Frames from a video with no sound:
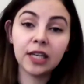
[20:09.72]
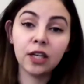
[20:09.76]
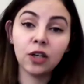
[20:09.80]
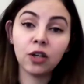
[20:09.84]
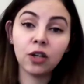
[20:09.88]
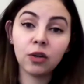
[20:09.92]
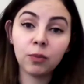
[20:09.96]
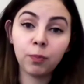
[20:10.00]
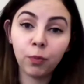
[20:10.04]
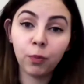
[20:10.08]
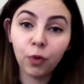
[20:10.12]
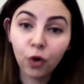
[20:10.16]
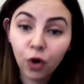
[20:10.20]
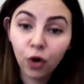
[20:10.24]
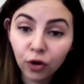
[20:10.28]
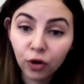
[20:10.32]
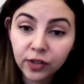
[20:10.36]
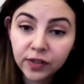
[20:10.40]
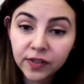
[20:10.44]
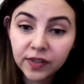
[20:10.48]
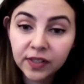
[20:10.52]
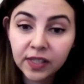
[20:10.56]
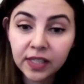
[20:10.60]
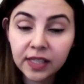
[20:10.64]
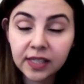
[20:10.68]
when I started
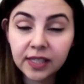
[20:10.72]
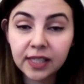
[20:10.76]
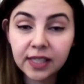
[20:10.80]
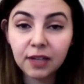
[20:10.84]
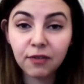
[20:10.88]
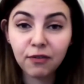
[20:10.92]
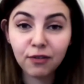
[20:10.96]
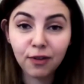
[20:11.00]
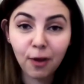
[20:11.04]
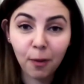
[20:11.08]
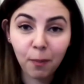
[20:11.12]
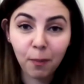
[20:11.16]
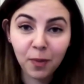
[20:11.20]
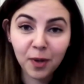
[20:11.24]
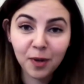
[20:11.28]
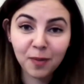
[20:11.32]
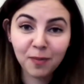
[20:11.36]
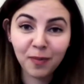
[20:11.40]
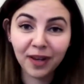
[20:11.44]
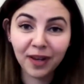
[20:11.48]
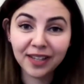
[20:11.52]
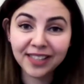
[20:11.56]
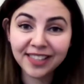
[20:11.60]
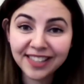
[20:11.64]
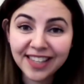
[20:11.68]
taking courses,
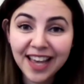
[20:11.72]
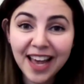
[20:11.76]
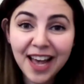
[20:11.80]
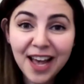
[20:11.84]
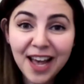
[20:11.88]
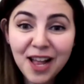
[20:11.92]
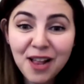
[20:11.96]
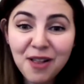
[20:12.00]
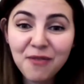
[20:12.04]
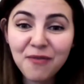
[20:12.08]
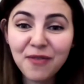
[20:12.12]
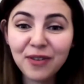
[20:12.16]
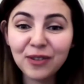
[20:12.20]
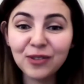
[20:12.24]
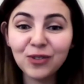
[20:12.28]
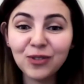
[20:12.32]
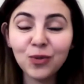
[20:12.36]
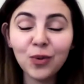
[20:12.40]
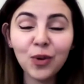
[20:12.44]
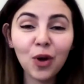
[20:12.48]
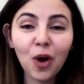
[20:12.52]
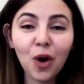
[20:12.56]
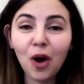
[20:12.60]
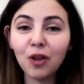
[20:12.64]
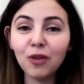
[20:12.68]
developing myself, and
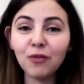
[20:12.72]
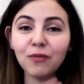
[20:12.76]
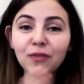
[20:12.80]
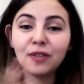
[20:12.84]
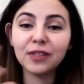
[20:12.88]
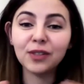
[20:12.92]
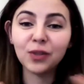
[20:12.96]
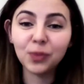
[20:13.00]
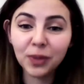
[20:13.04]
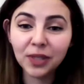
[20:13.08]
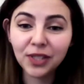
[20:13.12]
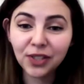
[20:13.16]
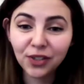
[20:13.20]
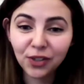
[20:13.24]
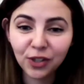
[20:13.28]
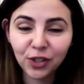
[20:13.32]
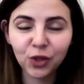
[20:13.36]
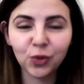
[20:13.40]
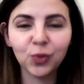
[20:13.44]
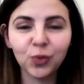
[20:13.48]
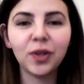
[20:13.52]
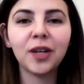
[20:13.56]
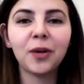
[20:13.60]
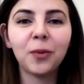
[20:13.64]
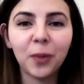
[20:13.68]
doing all of this research
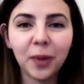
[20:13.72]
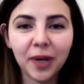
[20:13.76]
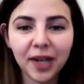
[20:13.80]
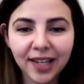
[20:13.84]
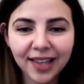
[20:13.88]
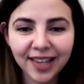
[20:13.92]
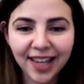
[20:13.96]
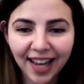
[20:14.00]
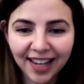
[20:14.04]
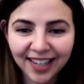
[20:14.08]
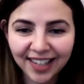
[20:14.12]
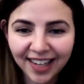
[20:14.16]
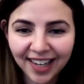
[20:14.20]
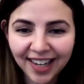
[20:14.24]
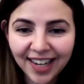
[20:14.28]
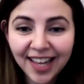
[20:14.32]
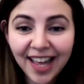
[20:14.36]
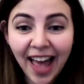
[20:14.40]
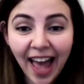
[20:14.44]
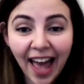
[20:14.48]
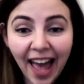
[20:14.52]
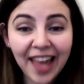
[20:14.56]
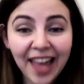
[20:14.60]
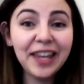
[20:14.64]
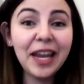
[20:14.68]
when I created Dahlia.
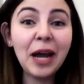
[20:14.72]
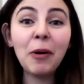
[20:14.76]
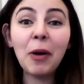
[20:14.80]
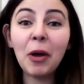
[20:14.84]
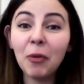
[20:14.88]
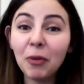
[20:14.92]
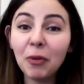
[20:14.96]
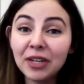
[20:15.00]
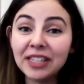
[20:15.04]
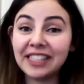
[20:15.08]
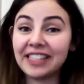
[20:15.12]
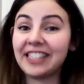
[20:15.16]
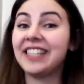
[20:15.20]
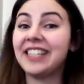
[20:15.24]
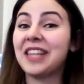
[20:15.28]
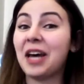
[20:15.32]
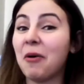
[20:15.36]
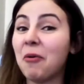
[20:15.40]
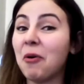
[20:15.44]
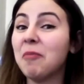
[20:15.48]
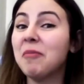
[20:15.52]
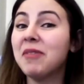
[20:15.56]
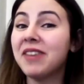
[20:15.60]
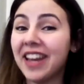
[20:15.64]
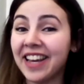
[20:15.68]
And now I want to see that
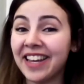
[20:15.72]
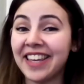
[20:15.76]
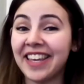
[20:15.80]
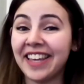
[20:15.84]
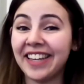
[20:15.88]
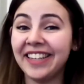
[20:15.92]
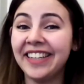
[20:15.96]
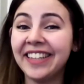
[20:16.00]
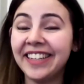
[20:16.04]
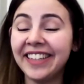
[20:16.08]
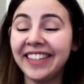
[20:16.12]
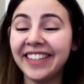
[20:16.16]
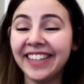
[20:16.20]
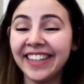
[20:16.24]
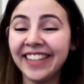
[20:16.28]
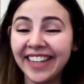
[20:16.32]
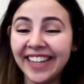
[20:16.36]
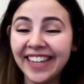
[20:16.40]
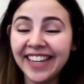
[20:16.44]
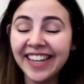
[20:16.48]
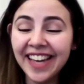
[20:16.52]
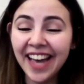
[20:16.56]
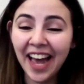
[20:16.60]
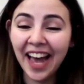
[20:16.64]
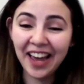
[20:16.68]
woman again.
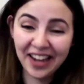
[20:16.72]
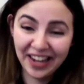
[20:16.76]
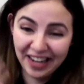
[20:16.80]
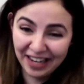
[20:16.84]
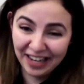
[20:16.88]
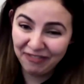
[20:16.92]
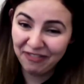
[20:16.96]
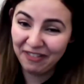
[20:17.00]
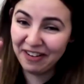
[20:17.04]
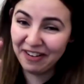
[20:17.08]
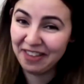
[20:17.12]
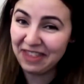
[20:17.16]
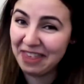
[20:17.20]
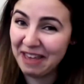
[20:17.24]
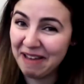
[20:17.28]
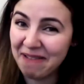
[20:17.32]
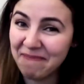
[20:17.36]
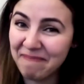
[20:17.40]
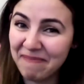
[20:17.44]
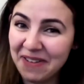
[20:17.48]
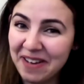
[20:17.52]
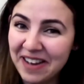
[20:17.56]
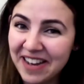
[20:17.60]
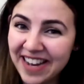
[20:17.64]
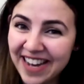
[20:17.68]
I get that
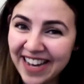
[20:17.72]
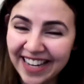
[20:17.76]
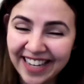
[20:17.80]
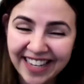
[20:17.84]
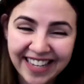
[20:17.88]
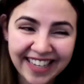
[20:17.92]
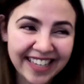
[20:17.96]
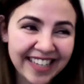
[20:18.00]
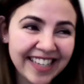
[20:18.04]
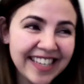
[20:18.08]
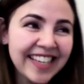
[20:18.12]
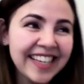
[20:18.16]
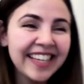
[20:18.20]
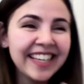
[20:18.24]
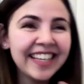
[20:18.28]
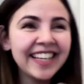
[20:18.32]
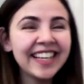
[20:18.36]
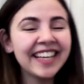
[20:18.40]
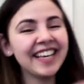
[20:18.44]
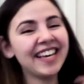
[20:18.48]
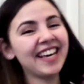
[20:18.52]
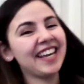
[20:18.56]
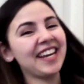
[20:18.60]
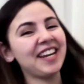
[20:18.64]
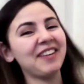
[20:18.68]
book.
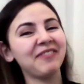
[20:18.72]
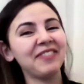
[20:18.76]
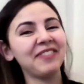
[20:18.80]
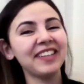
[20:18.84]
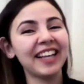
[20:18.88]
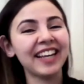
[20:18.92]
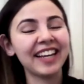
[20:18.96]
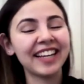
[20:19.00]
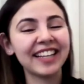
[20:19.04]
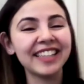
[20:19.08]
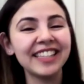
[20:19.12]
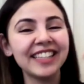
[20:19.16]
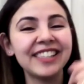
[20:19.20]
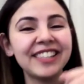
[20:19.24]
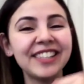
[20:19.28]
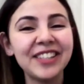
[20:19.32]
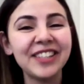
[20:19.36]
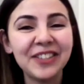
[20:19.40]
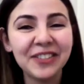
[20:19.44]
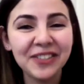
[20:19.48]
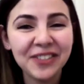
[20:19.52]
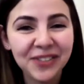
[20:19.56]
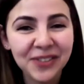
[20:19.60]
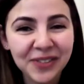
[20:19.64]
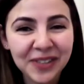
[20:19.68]
And I'll be like, let's
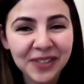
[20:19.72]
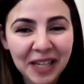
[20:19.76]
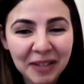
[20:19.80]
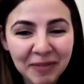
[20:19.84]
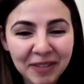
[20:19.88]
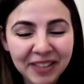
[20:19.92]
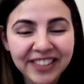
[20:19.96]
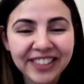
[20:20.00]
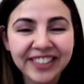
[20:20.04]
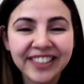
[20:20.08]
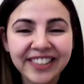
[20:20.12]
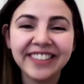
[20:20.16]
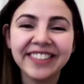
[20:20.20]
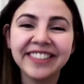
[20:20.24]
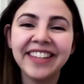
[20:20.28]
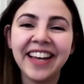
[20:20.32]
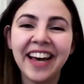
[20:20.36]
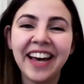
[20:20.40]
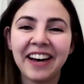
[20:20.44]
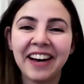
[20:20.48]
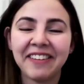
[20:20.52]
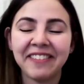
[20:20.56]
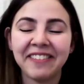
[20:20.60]
use two-dimensional now.